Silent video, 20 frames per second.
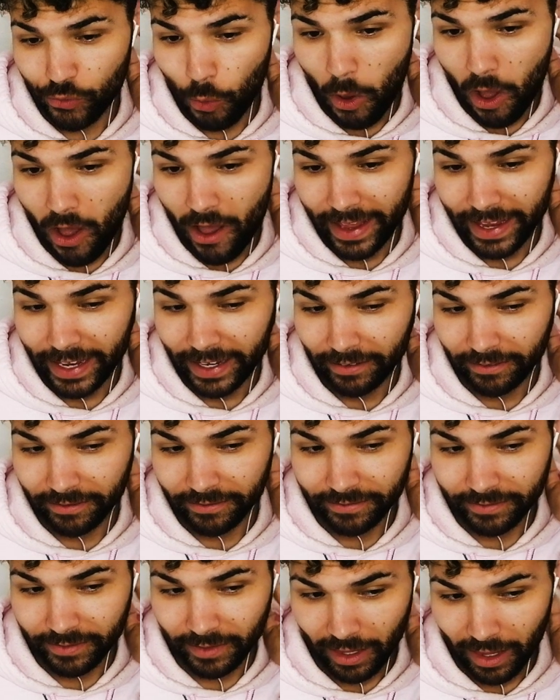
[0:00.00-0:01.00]
and Dwight.
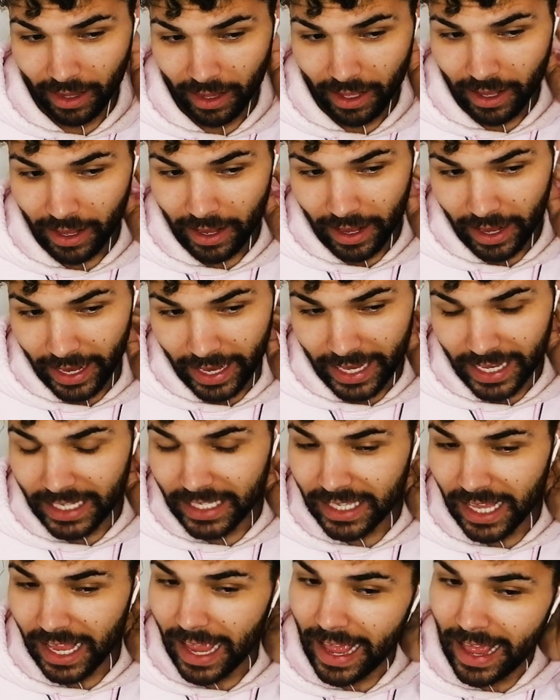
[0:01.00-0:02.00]

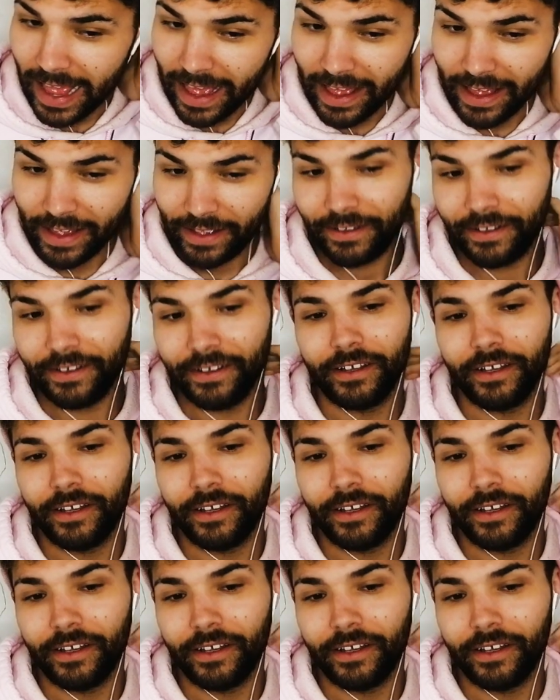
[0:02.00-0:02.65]
Is there